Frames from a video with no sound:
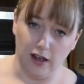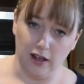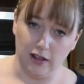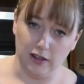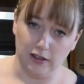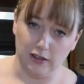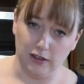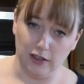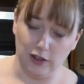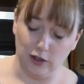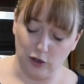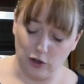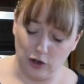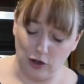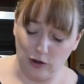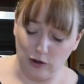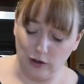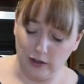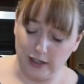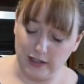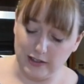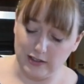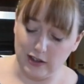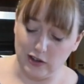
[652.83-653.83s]
little
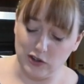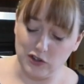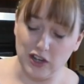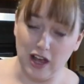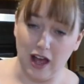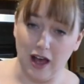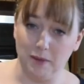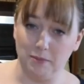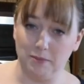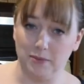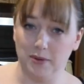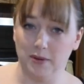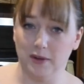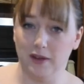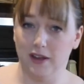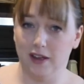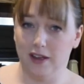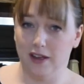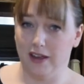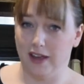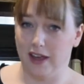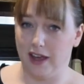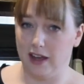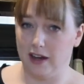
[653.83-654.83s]
curlies on top
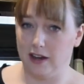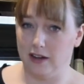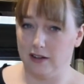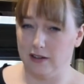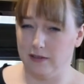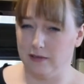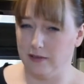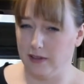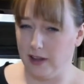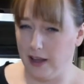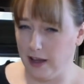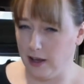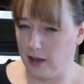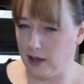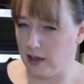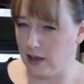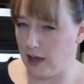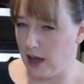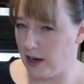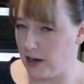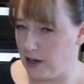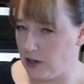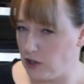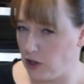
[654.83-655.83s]
get like
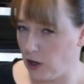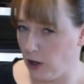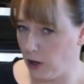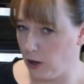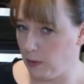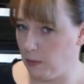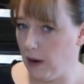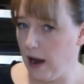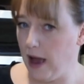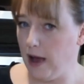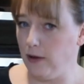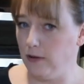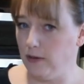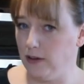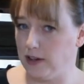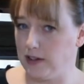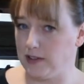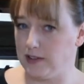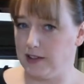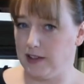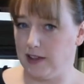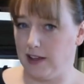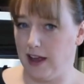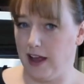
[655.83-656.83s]
kind of dark brown,
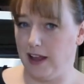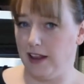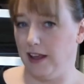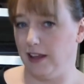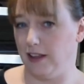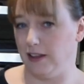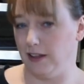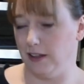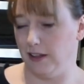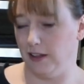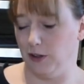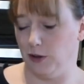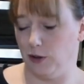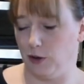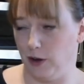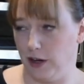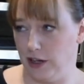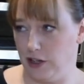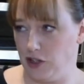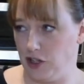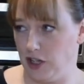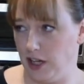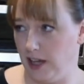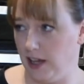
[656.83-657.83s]
because I like the little
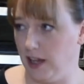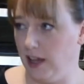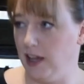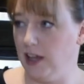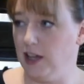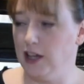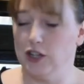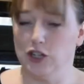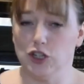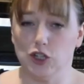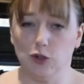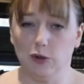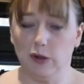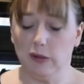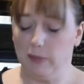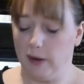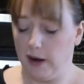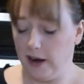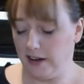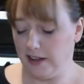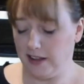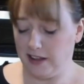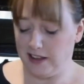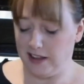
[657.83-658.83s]
crunchy, chewy
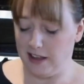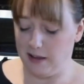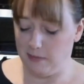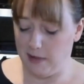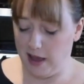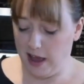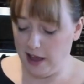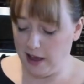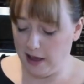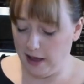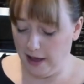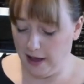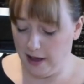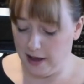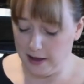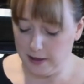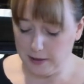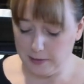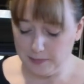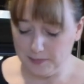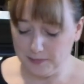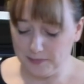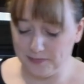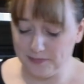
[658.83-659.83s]
part that they make,
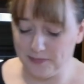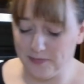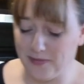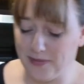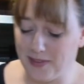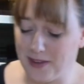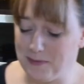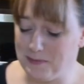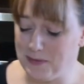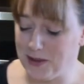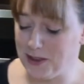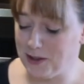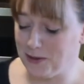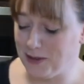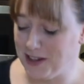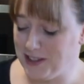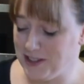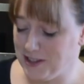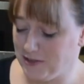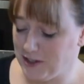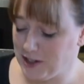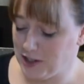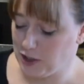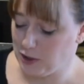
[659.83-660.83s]
but the
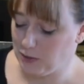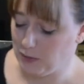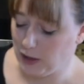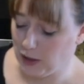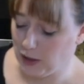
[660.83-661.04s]
rest of it should be